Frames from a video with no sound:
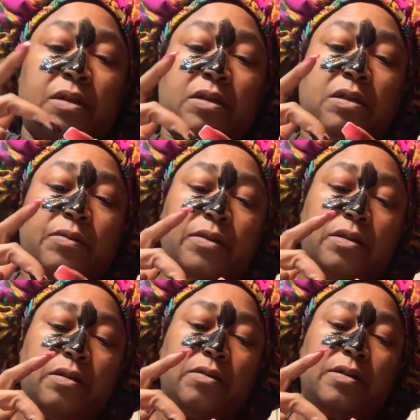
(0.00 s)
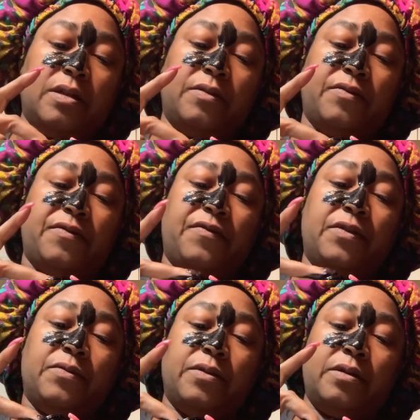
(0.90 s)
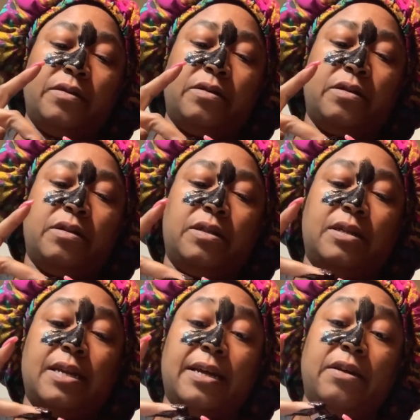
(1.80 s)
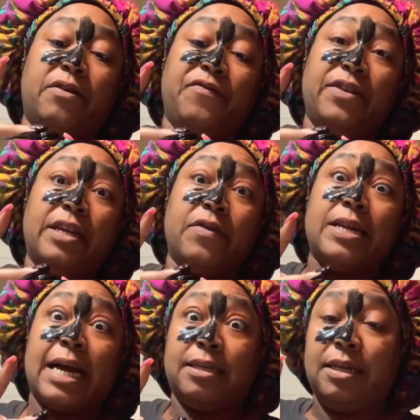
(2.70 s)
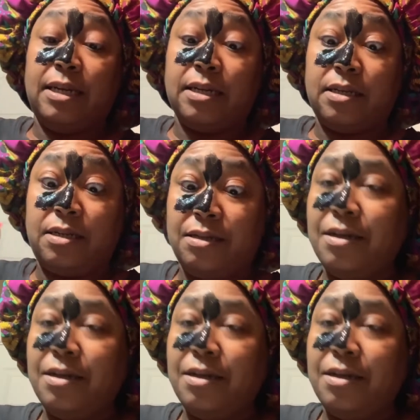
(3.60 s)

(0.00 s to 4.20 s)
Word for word: So we're just gonna go ahead and review it today on video and not delete it